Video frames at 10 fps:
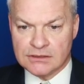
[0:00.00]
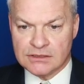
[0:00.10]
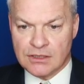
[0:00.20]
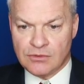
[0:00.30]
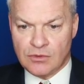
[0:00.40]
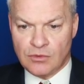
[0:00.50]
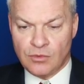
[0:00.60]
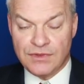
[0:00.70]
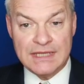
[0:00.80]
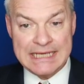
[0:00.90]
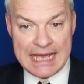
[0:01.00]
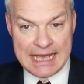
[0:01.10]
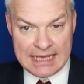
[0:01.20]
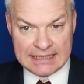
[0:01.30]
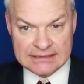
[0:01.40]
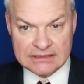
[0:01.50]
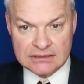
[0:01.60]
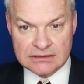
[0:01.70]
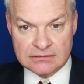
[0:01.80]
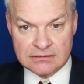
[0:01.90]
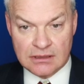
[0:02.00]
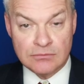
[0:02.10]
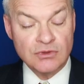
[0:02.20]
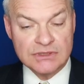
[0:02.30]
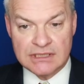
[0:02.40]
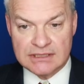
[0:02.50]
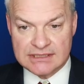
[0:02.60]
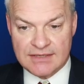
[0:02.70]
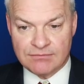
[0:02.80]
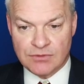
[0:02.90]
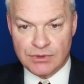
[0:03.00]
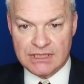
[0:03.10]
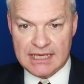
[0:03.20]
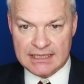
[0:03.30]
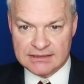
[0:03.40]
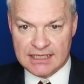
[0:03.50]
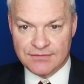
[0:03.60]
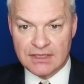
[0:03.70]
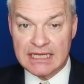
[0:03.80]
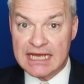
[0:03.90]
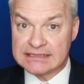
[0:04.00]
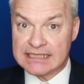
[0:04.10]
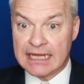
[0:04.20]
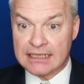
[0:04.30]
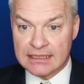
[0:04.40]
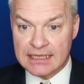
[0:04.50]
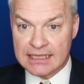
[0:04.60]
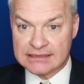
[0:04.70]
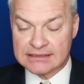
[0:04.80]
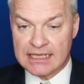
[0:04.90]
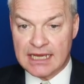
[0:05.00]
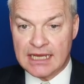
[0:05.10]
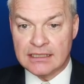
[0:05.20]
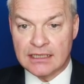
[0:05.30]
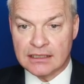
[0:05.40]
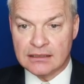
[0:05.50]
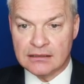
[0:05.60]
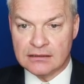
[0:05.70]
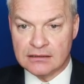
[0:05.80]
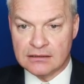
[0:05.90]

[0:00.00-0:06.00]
So, with the S, I'm not seeing a 7, but with the S, I have the less and ness ending.